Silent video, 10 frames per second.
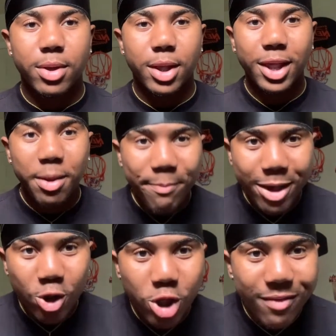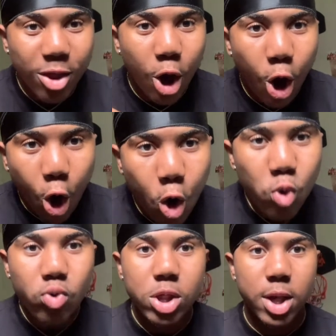in the middle of the
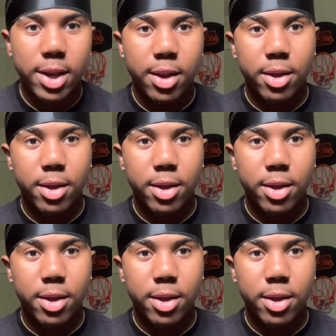ocean.